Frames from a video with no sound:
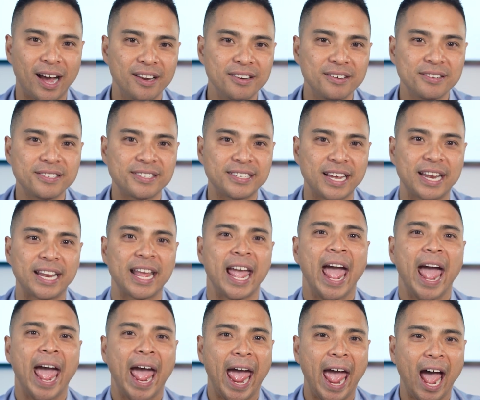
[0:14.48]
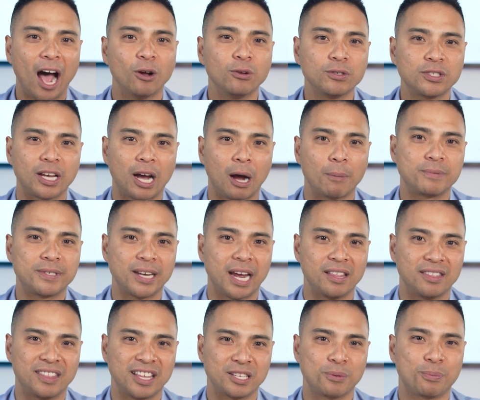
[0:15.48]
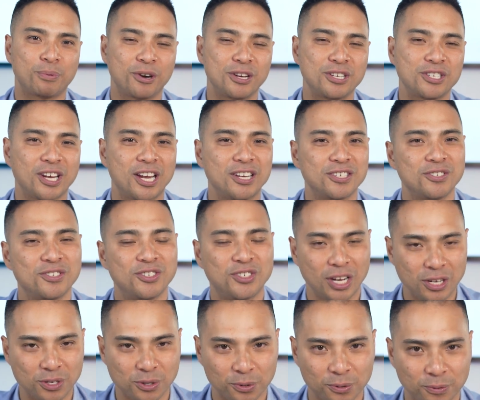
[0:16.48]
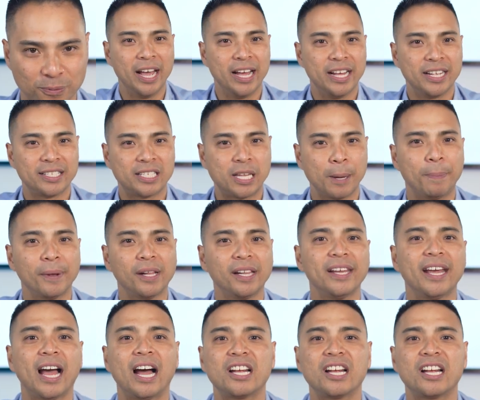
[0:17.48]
understanding how to update their depreciation schedule. Typically,